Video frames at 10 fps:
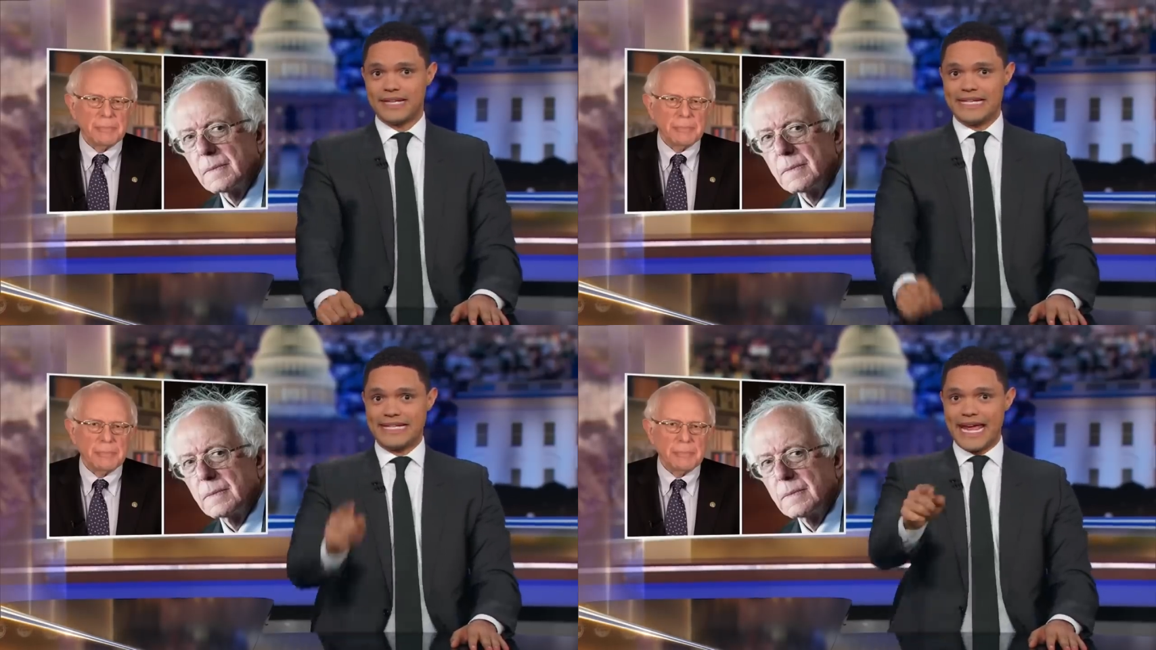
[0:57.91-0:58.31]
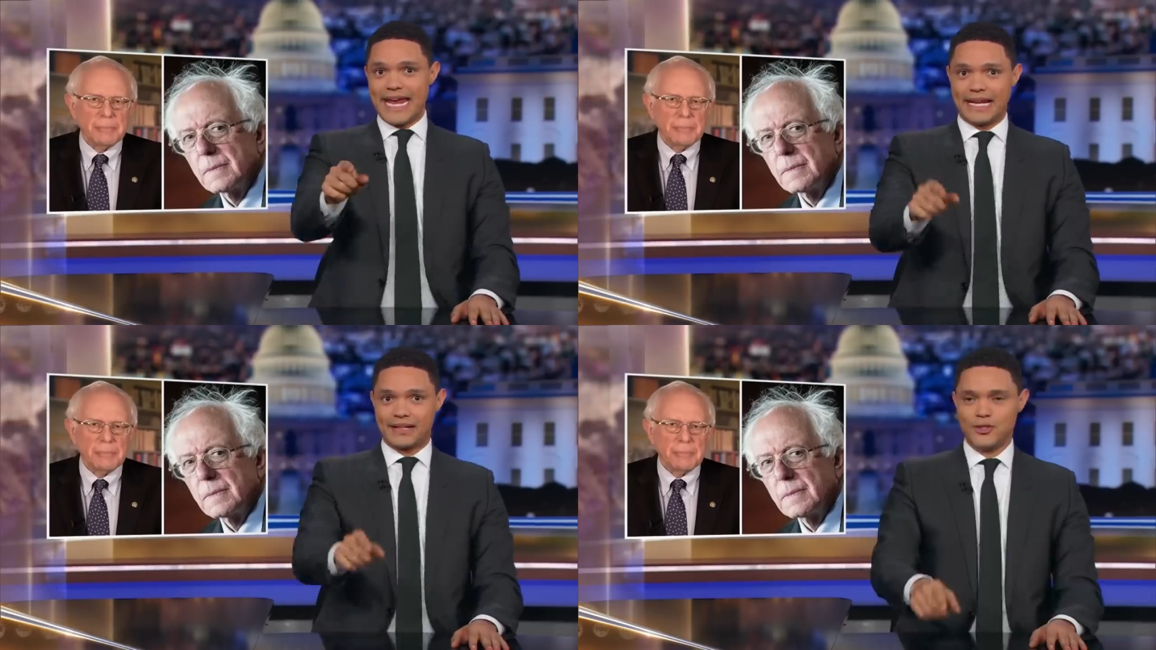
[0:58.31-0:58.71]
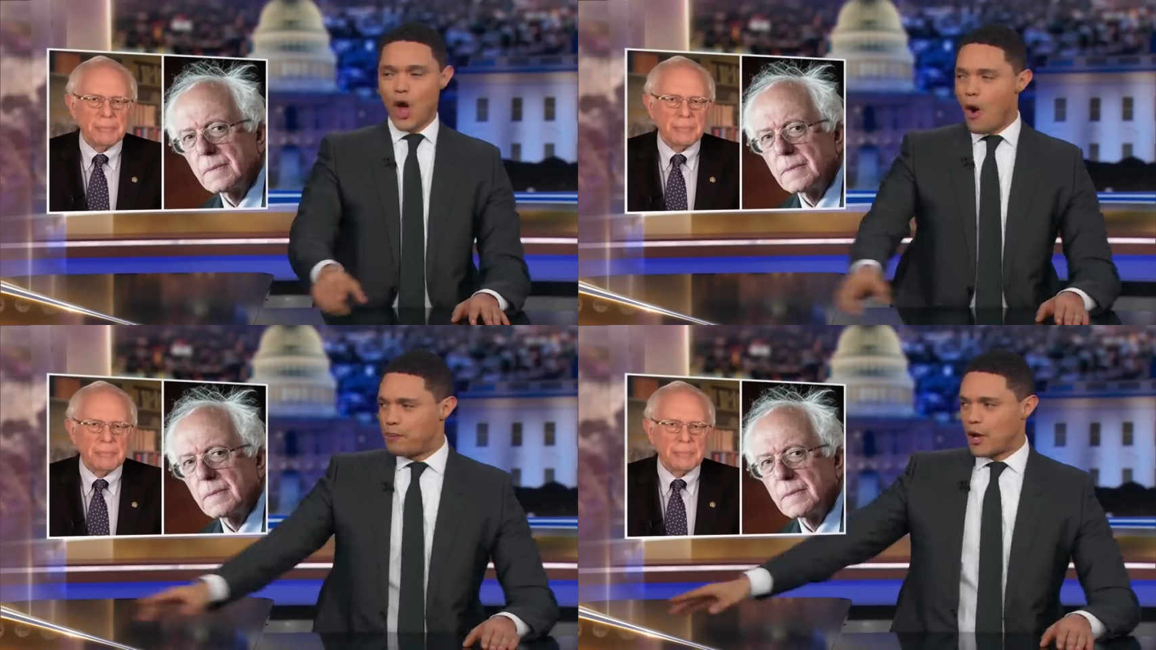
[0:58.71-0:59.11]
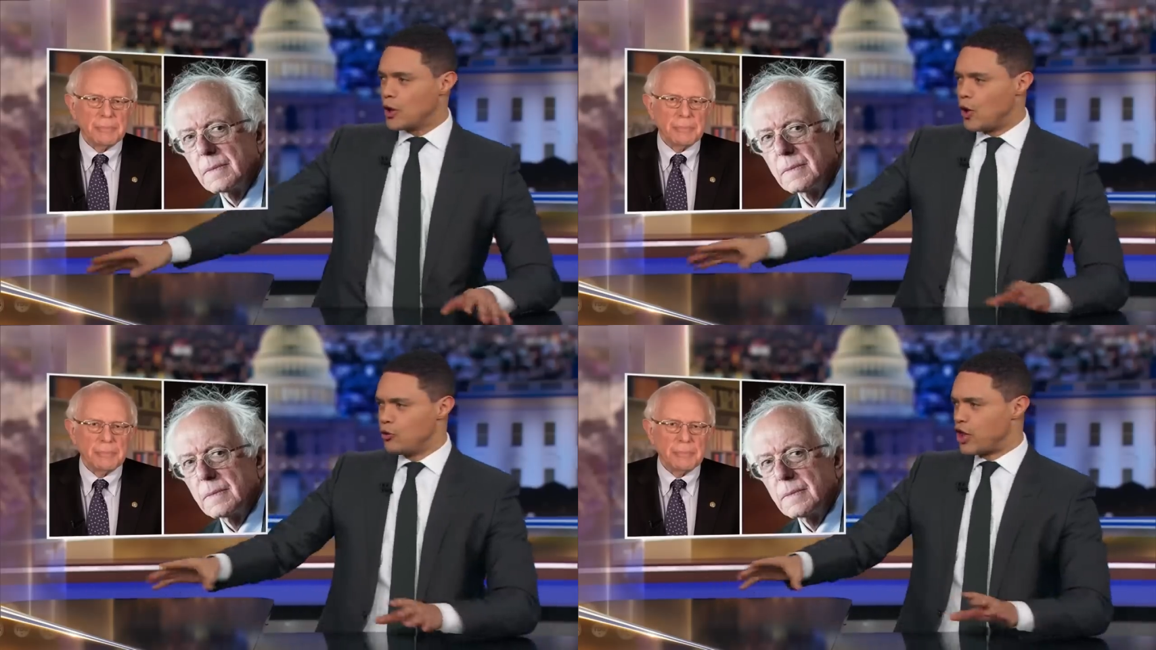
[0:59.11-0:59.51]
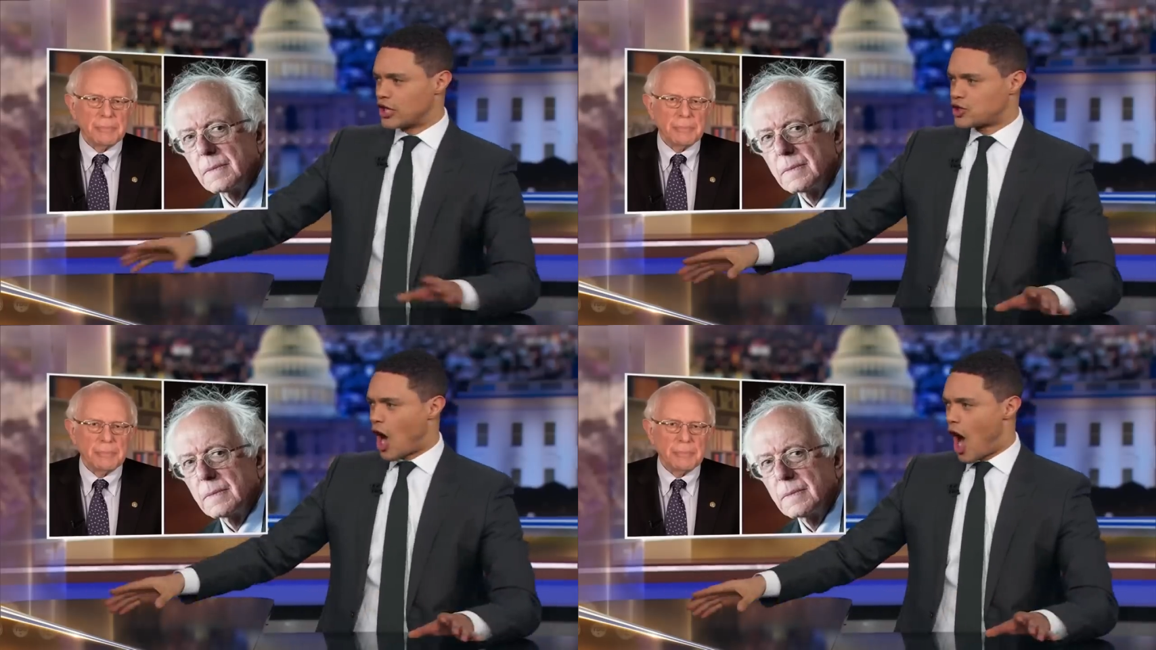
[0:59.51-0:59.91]
Speaker 1: He's in it. No balloon
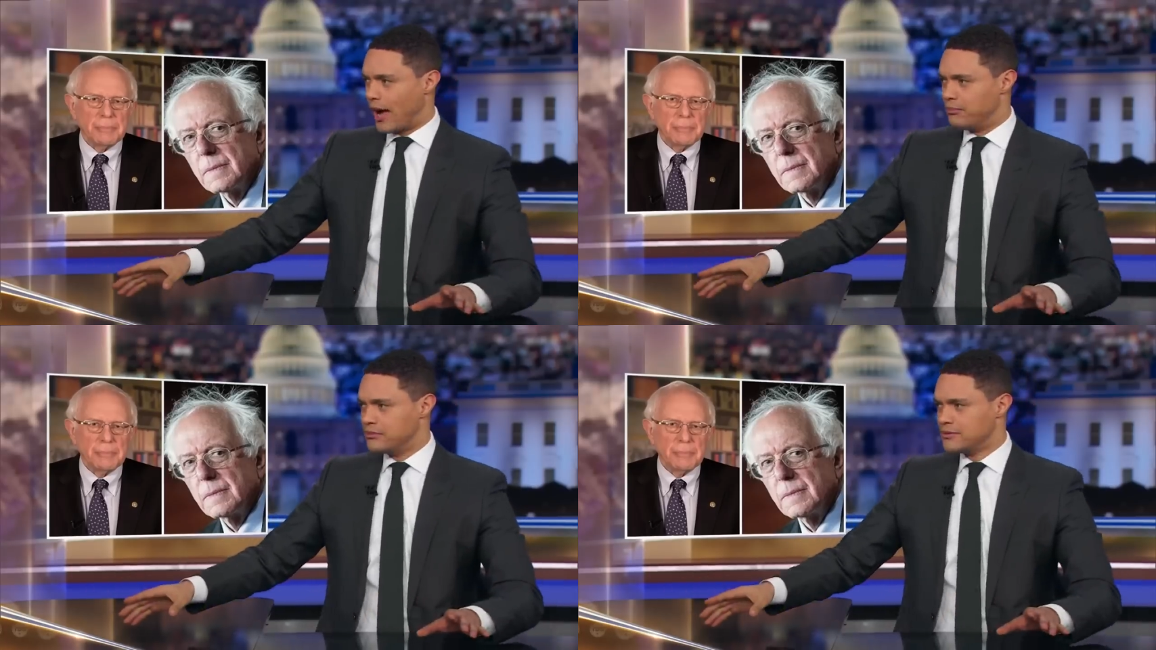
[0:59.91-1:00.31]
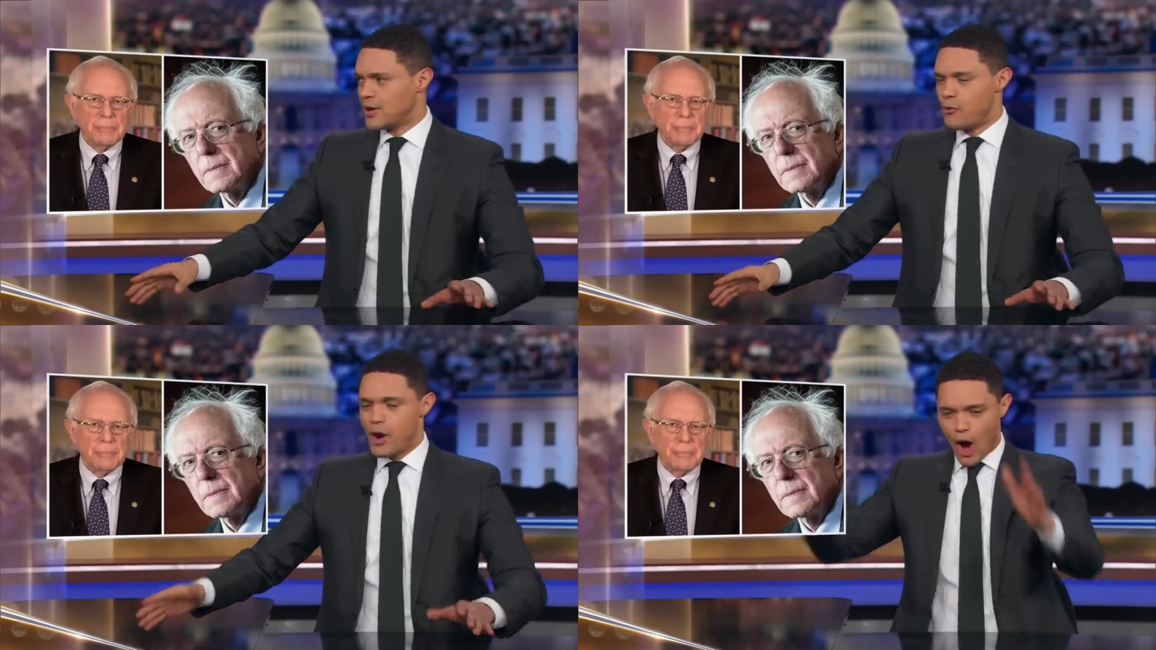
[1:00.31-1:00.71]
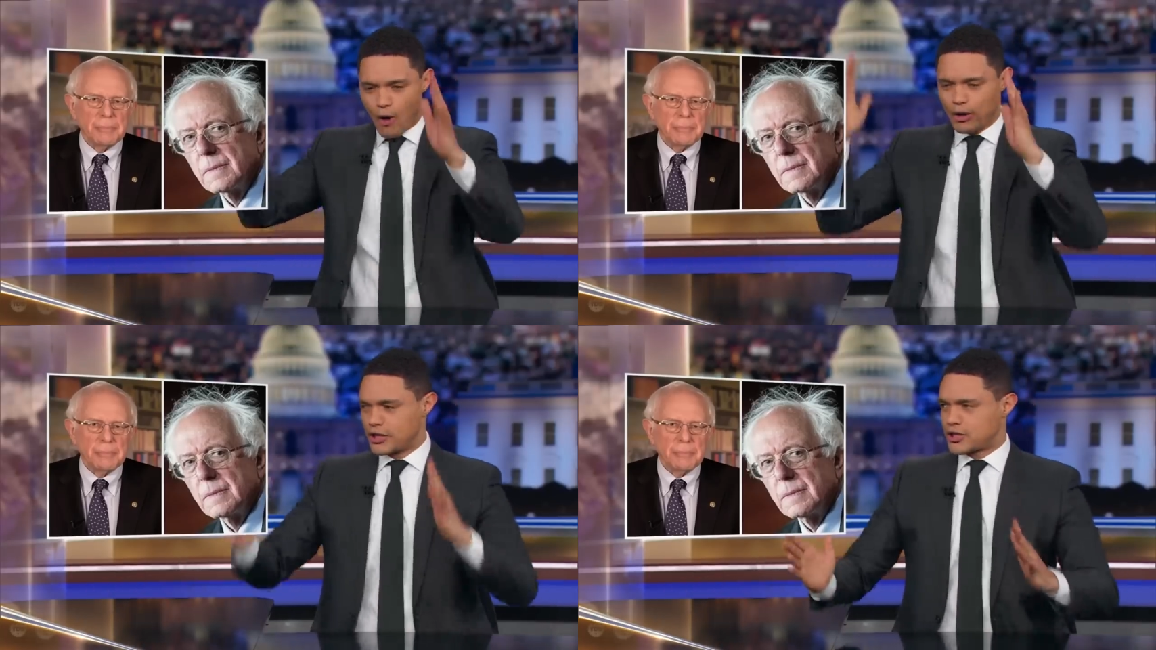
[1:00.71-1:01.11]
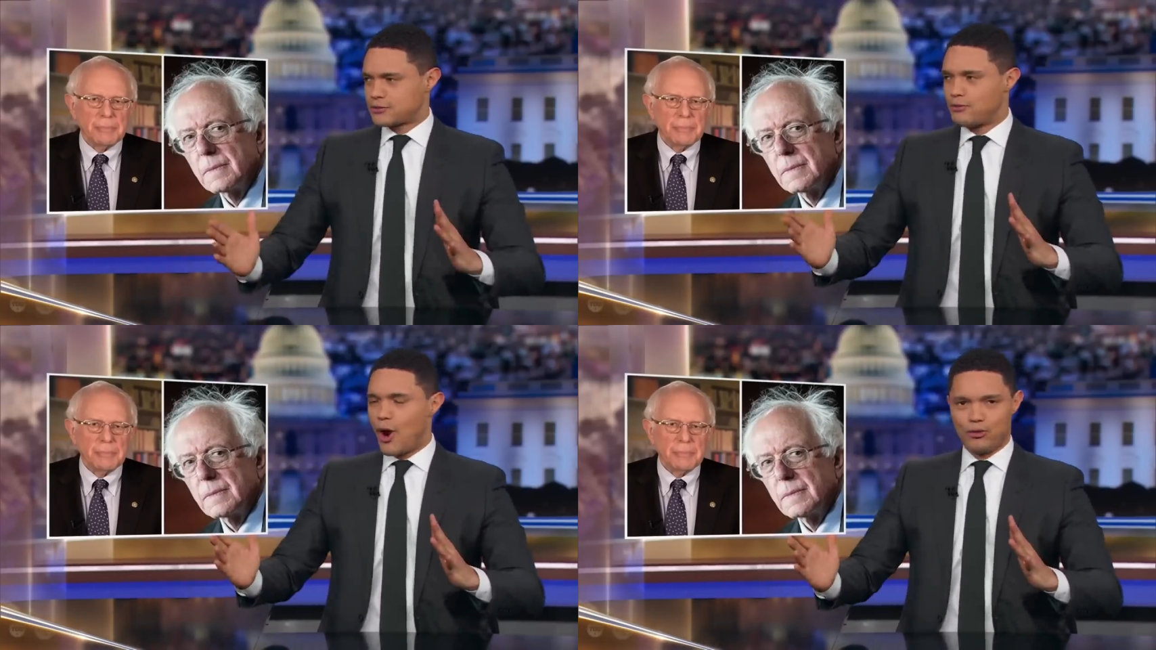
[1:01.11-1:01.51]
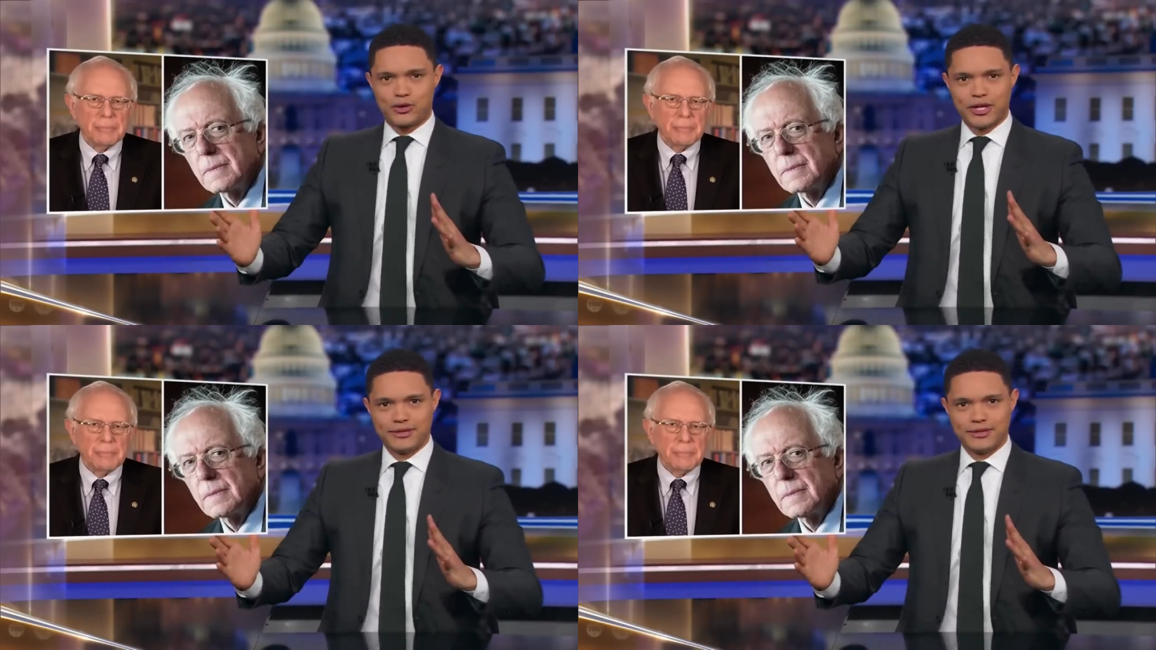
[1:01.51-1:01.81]
this time. We're going smooth.